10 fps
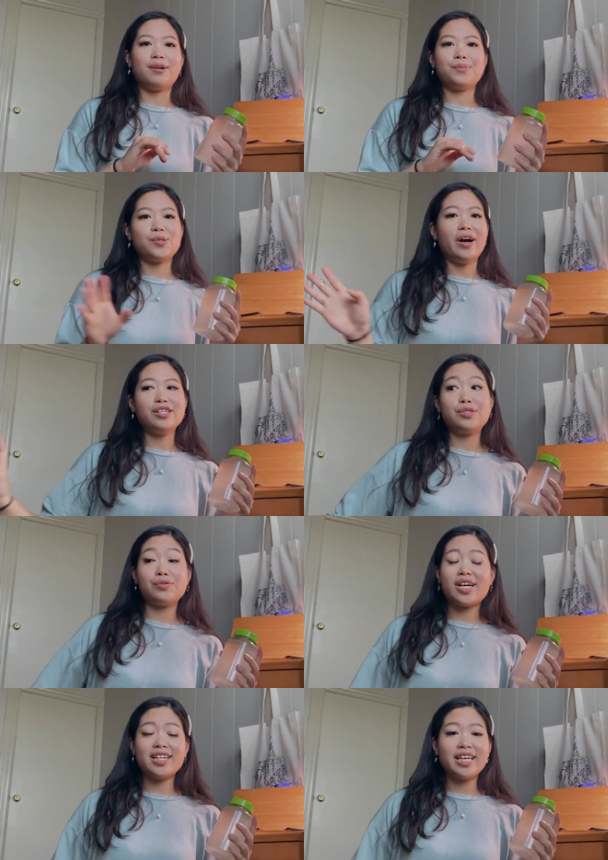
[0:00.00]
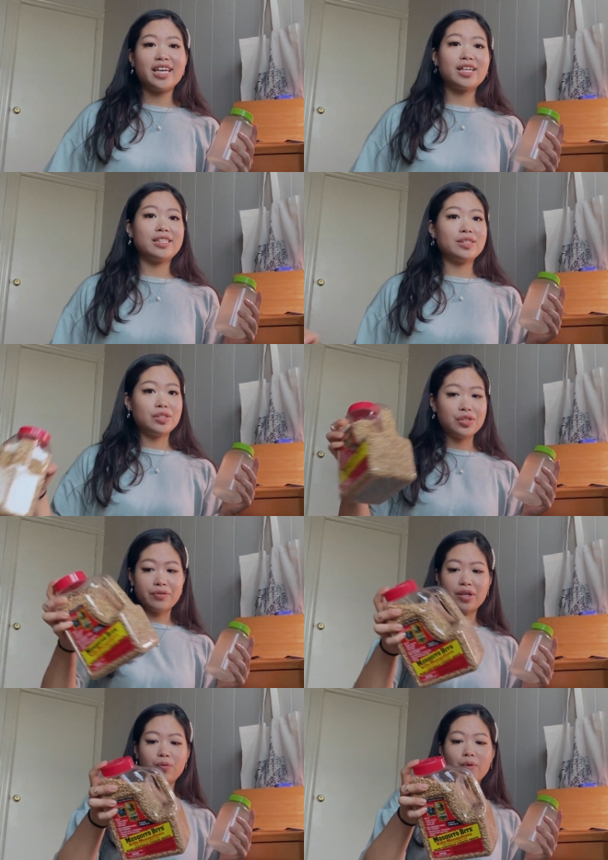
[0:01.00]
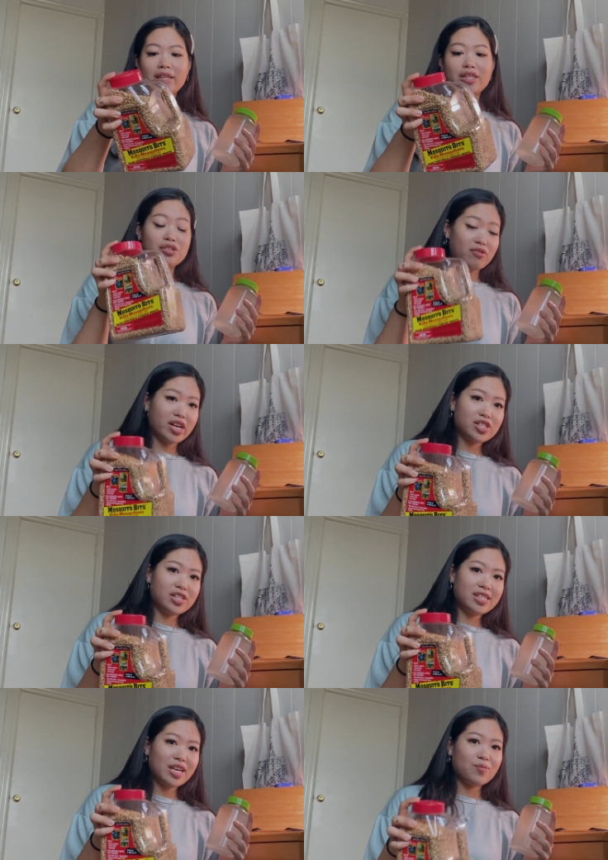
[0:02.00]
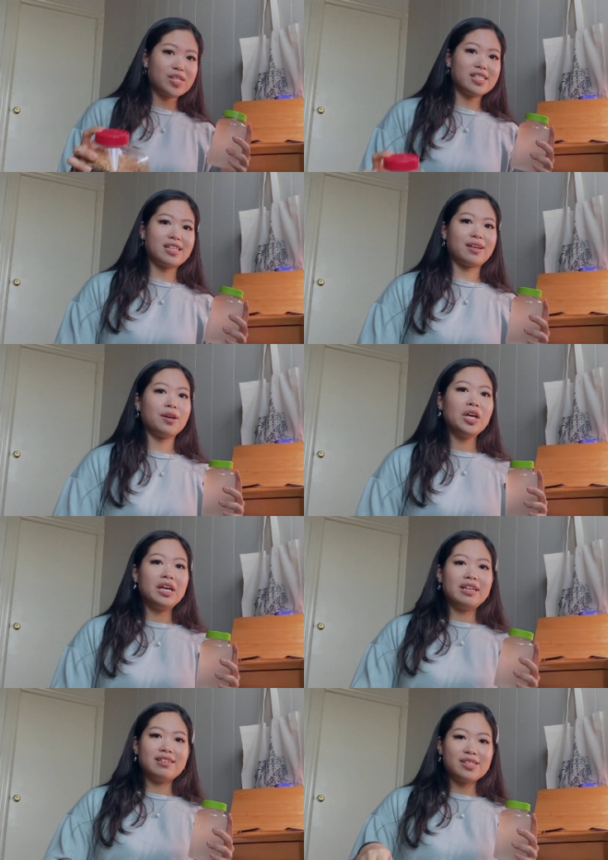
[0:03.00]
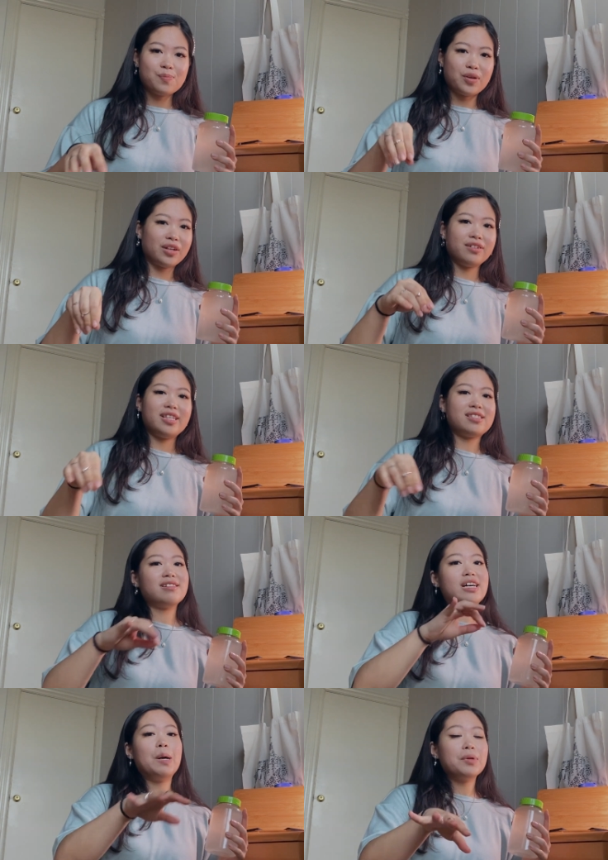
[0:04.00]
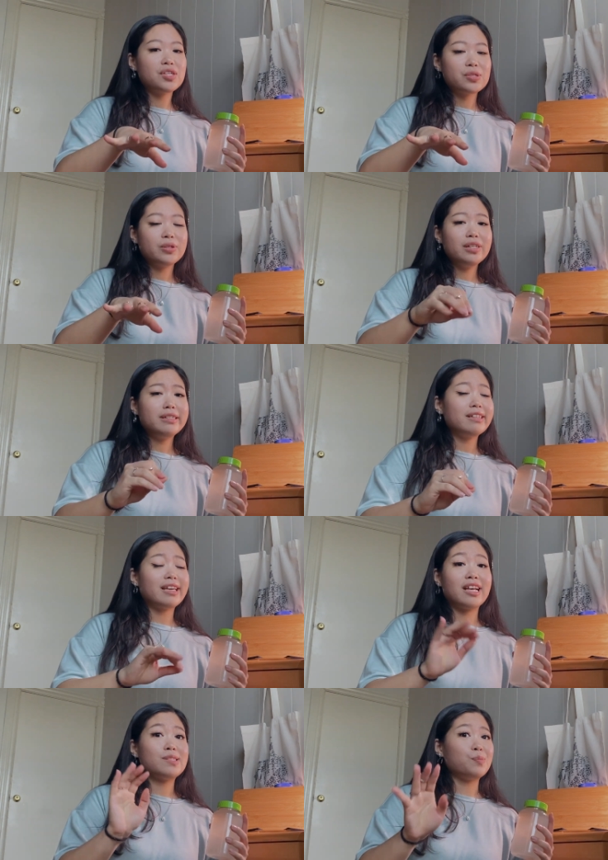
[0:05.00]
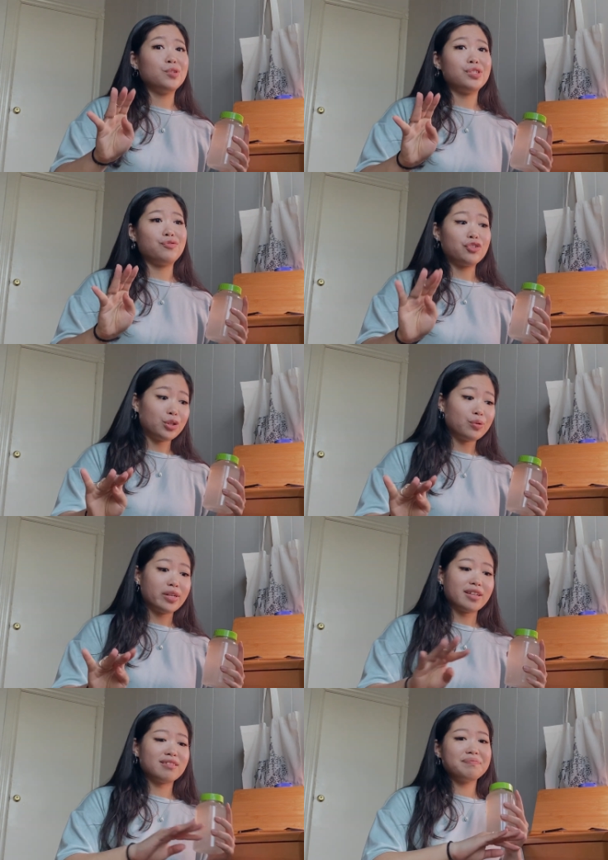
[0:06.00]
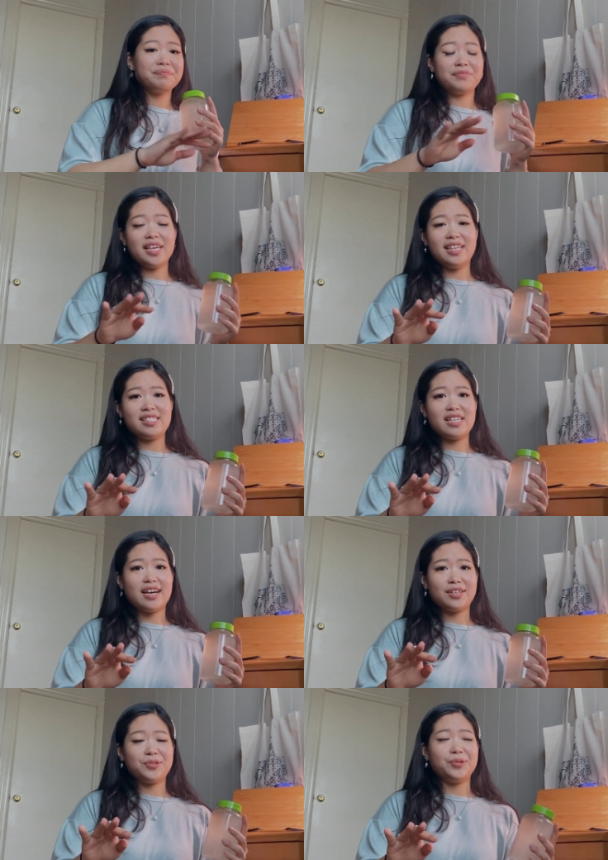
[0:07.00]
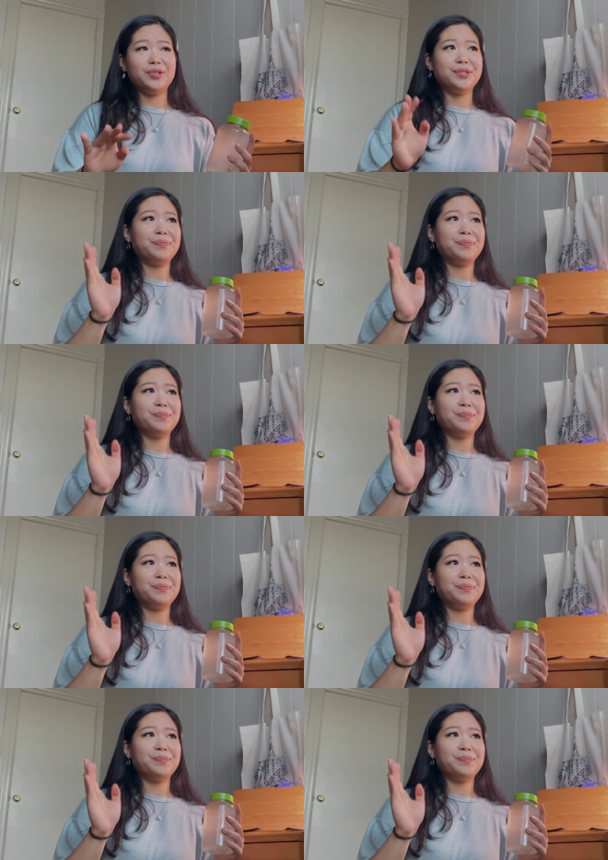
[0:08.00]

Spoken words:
So I do not like doing what the directions say, which is like sprinkle this on top of the soil. It gets moldy real quick. It's not cool.